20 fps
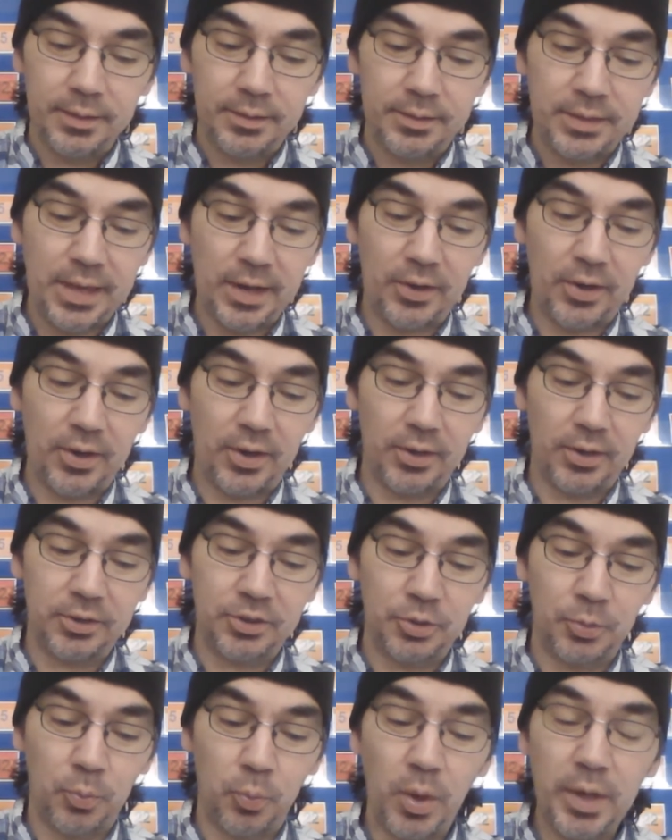There are
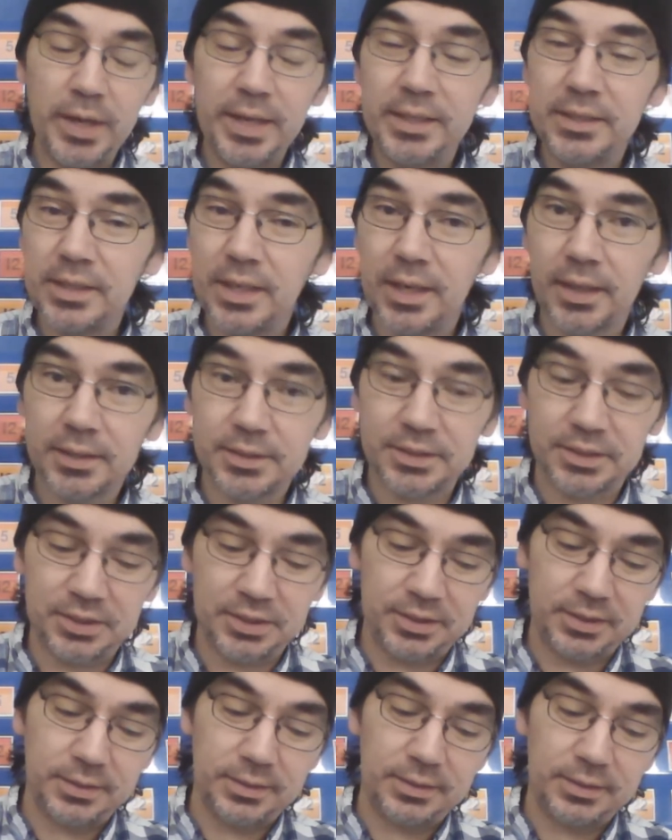20
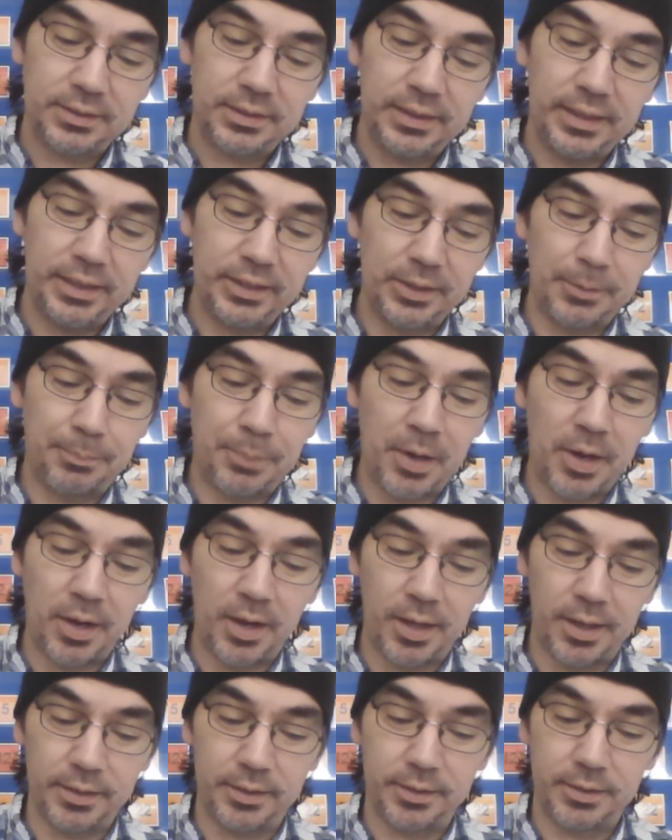ducks in the
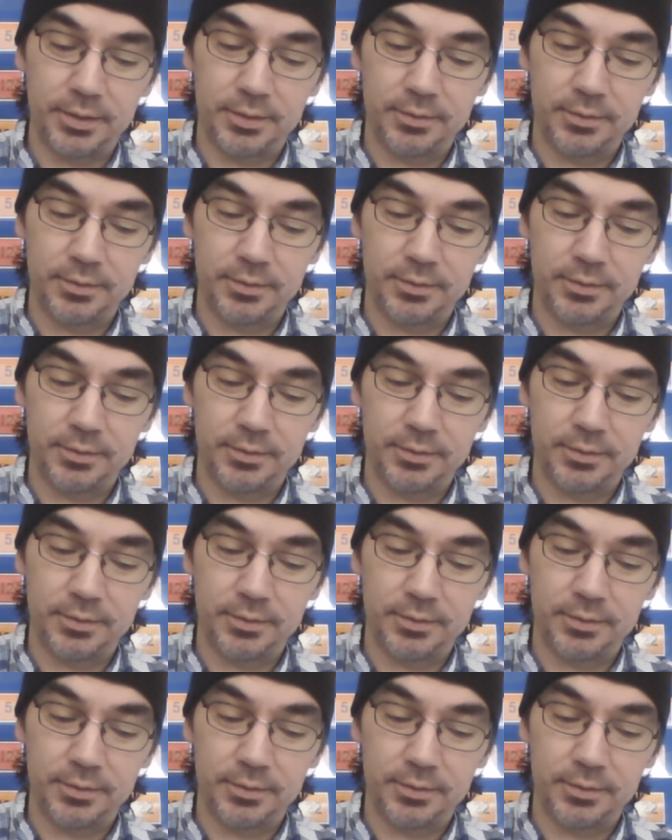pond.